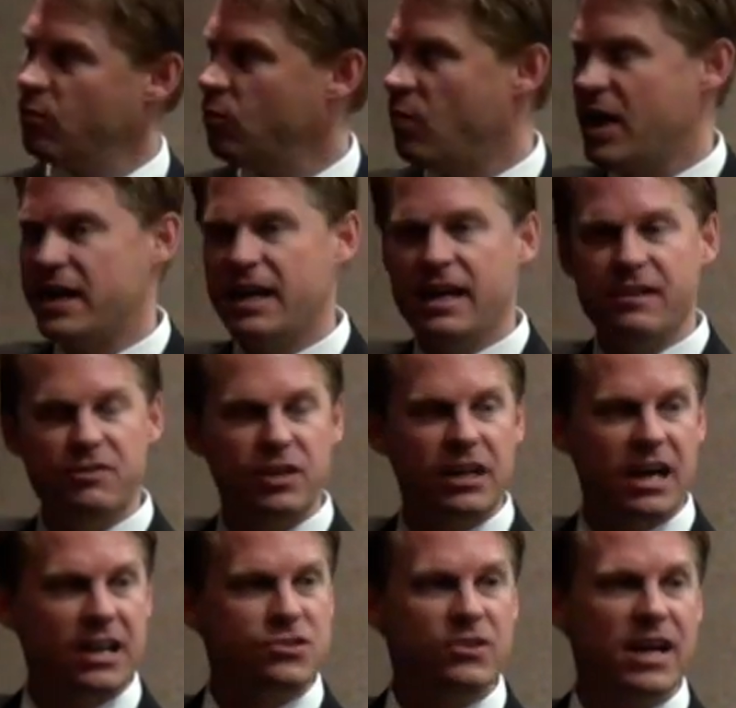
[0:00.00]
Why not have your
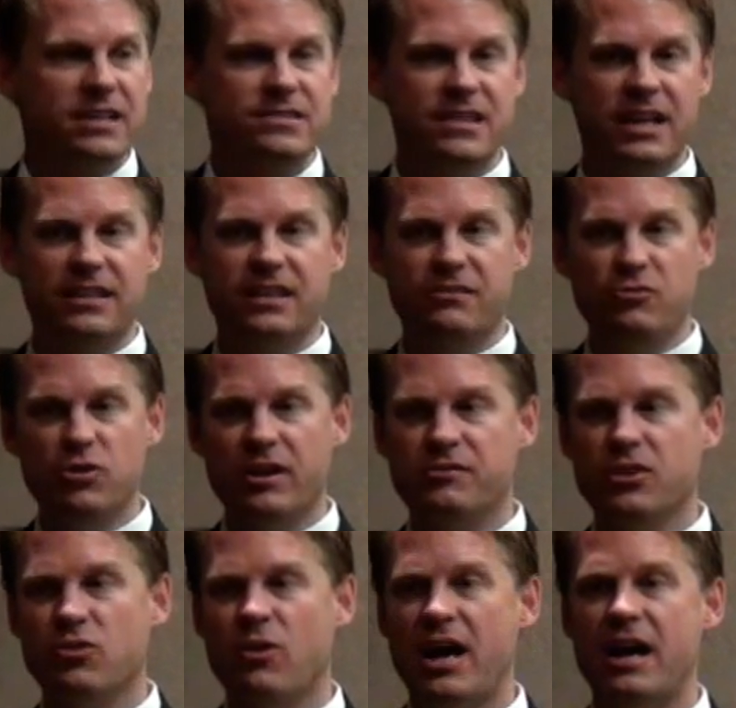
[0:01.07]
contract say that if you have
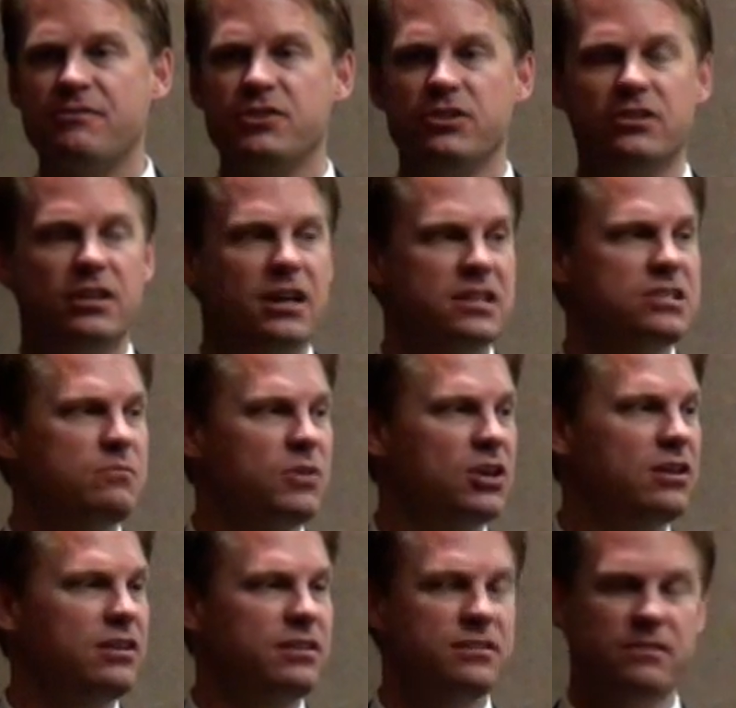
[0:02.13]
to go after your
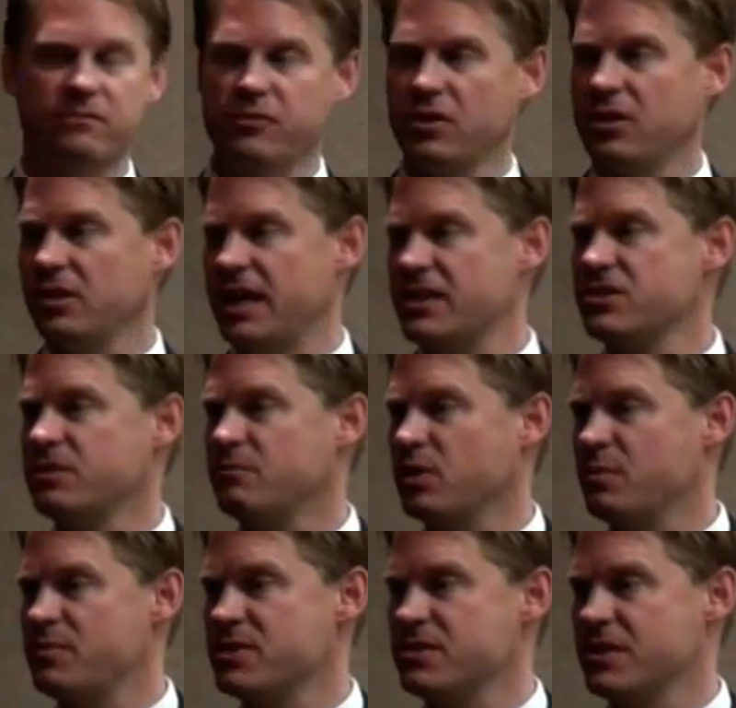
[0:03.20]
customer for collection
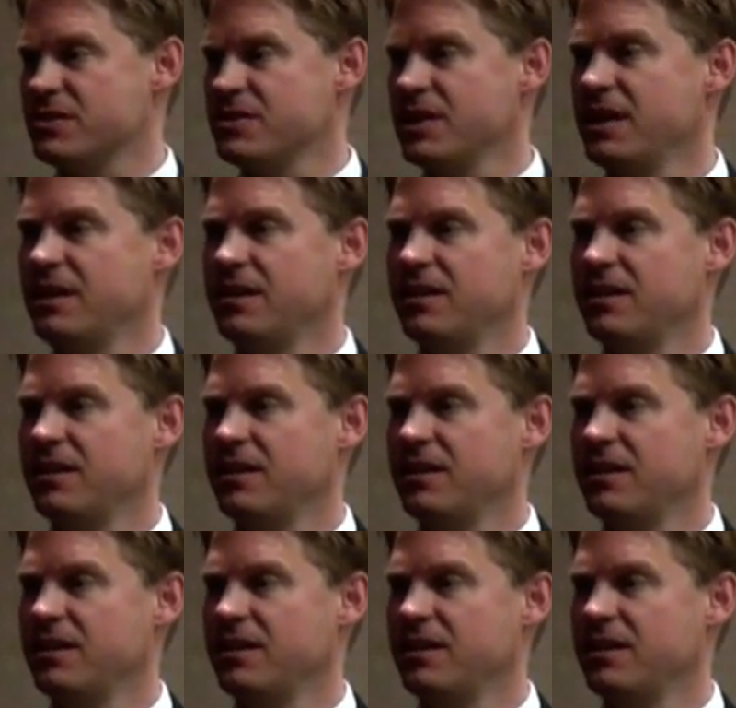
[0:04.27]
purposes,